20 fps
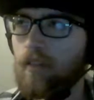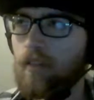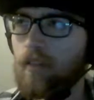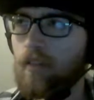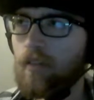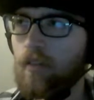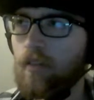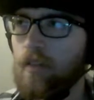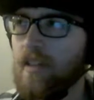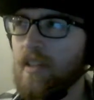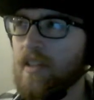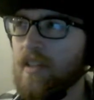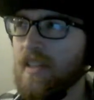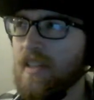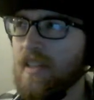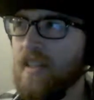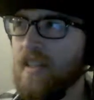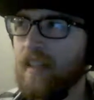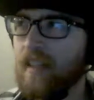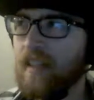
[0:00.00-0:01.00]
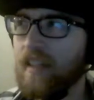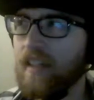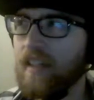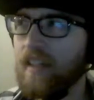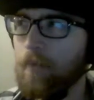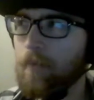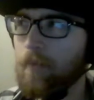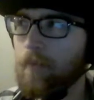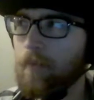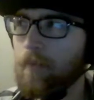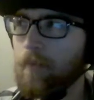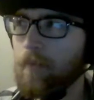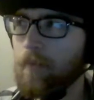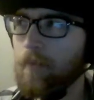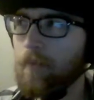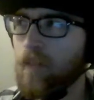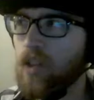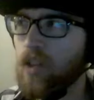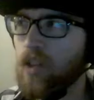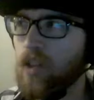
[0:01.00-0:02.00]
What's his nickname?
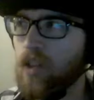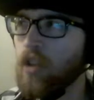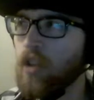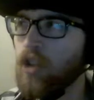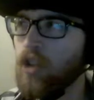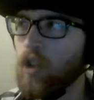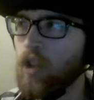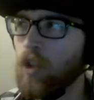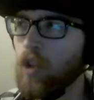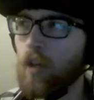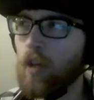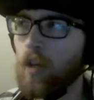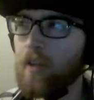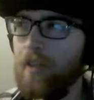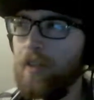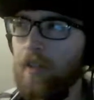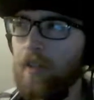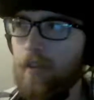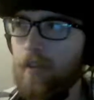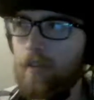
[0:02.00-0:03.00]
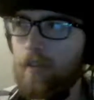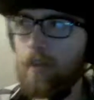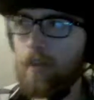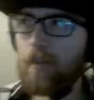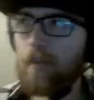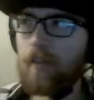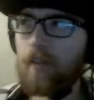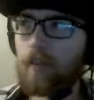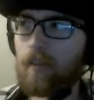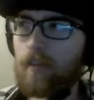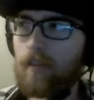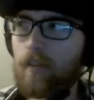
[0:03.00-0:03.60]
The Jew Hunter or something?